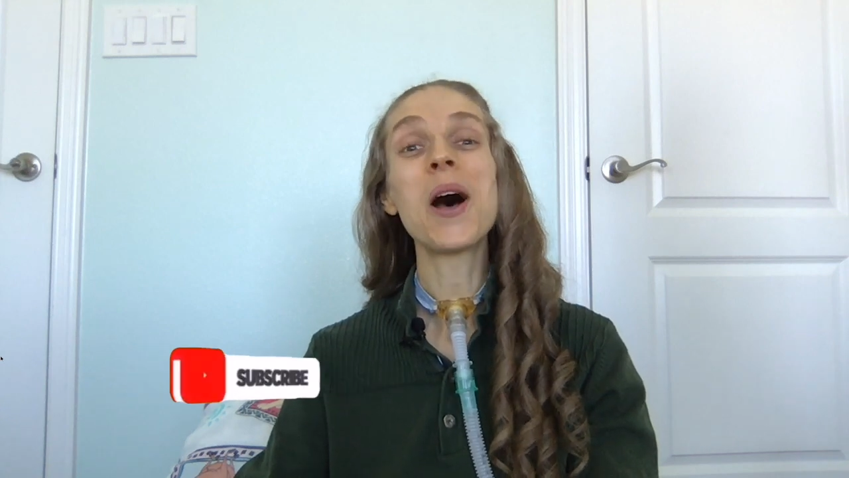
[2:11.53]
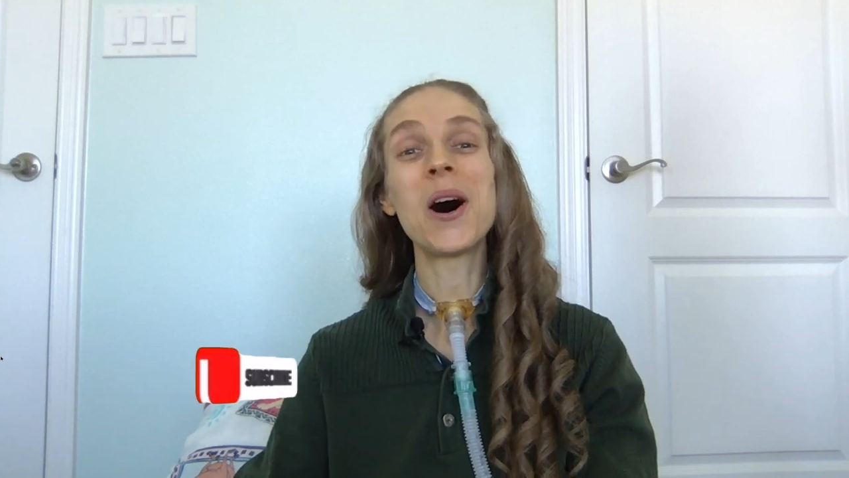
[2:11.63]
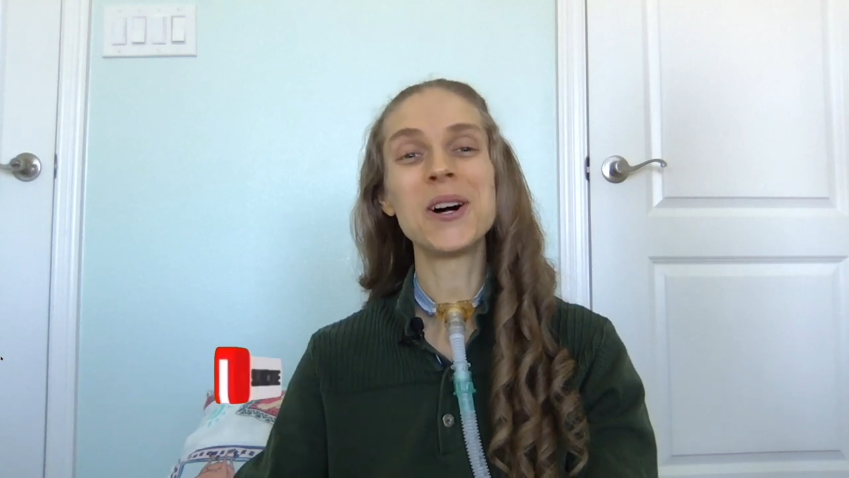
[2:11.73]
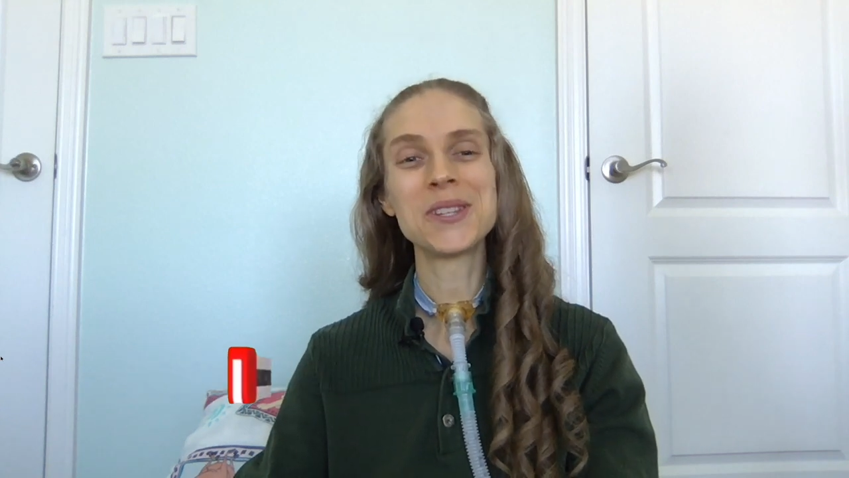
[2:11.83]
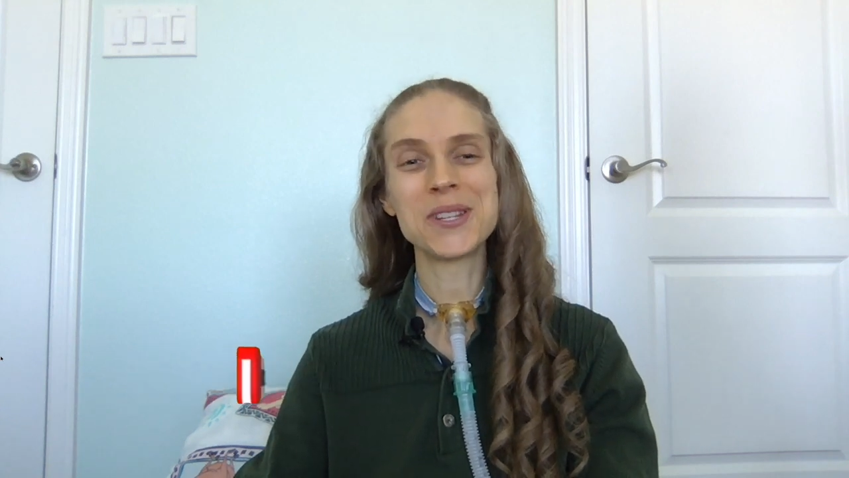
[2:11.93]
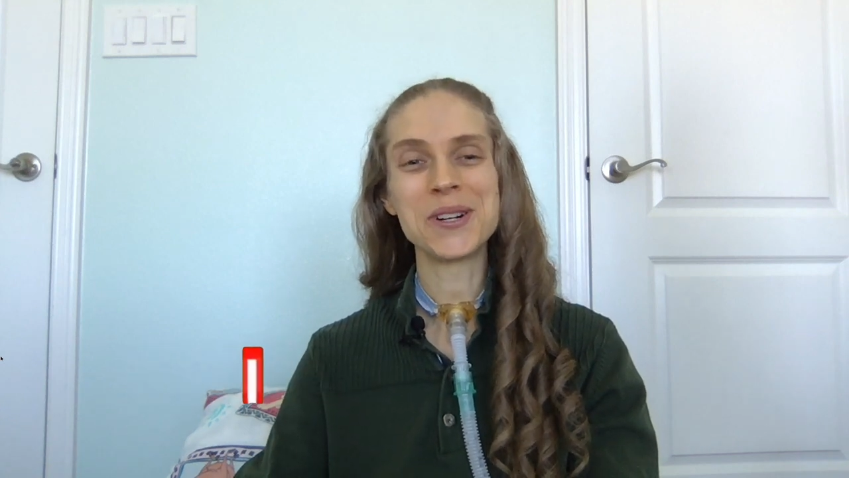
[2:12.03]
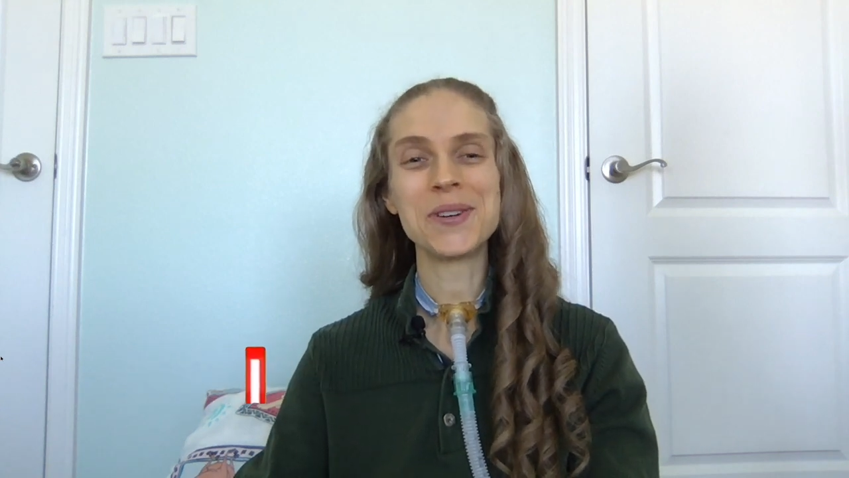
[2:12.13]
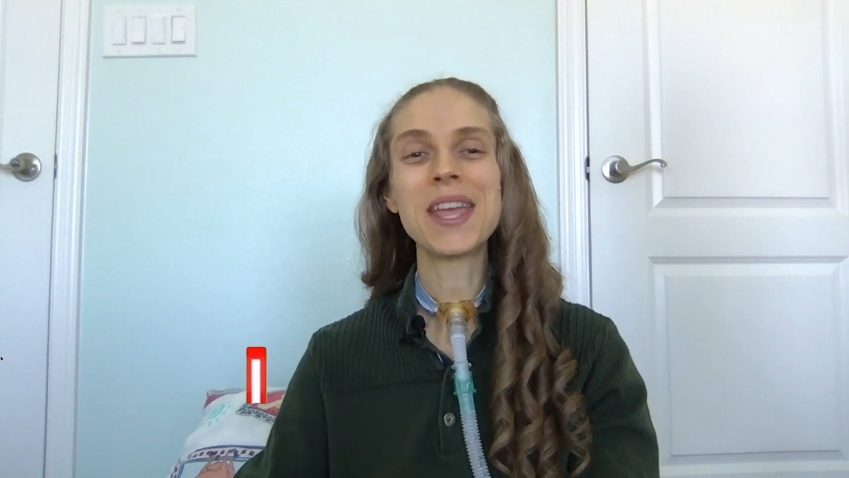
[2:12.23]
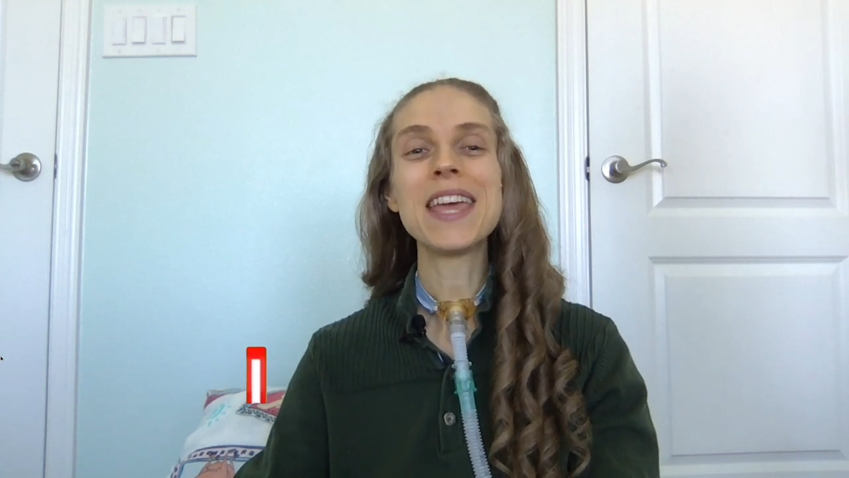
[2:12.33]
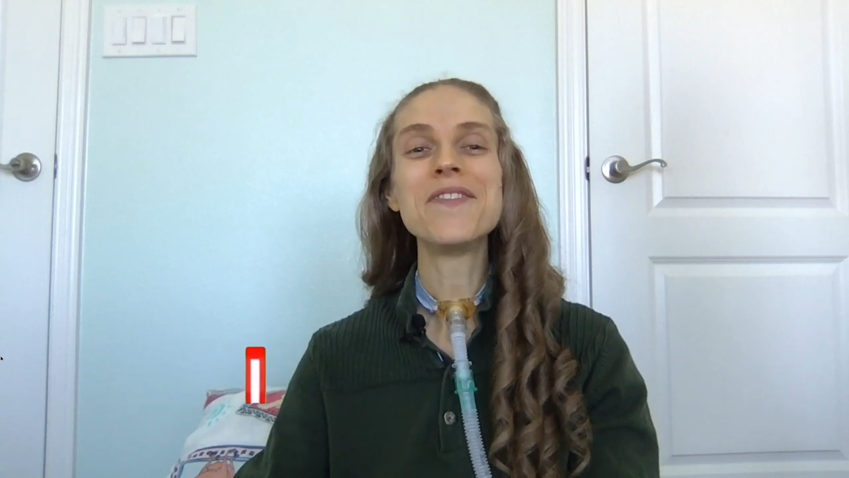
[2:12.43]

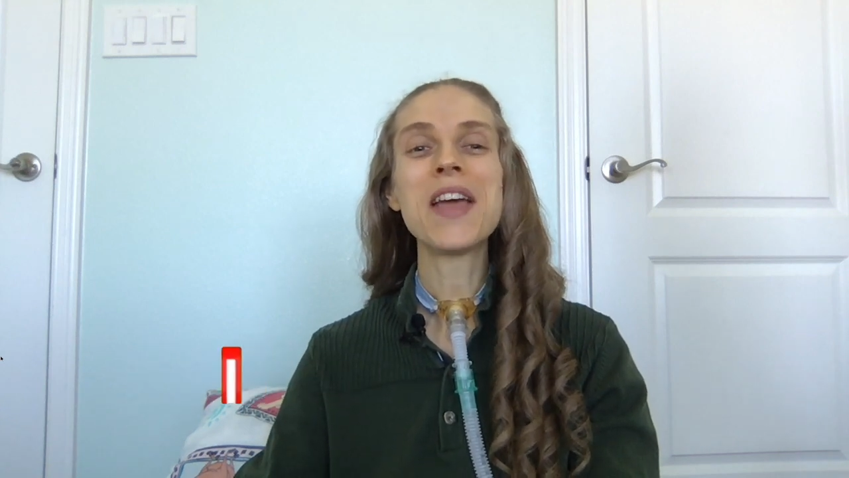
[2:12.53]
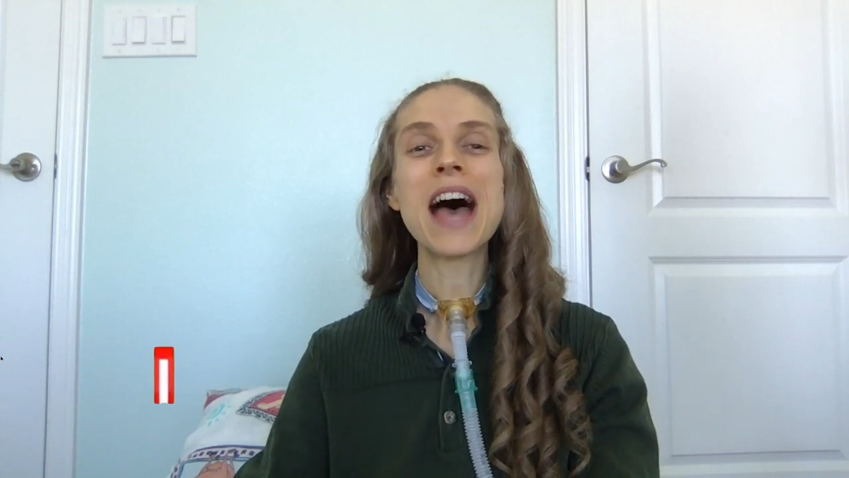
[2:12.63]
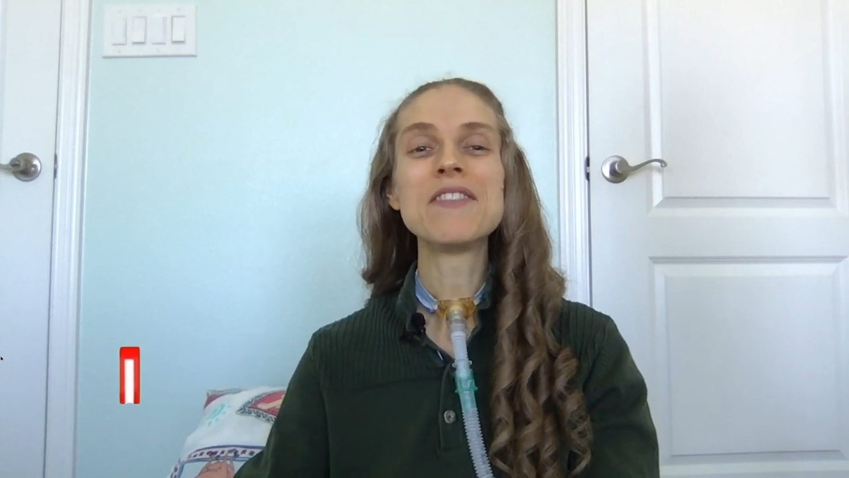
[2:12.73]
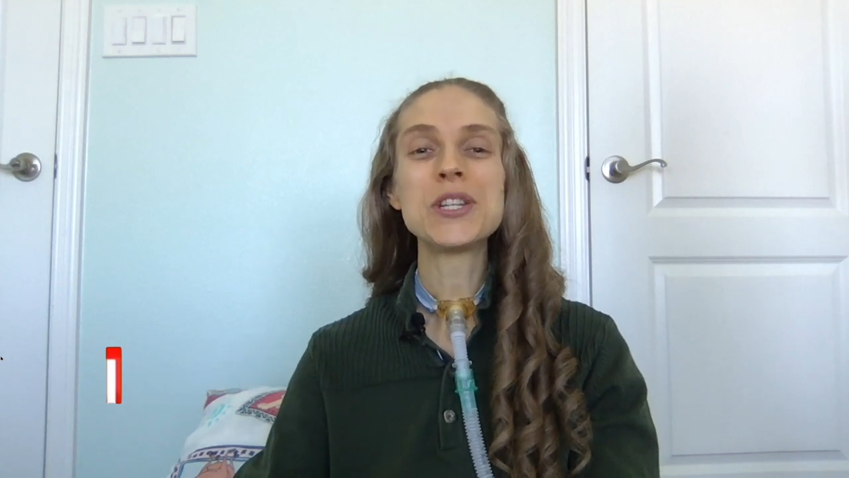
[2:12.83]
Also, if you have a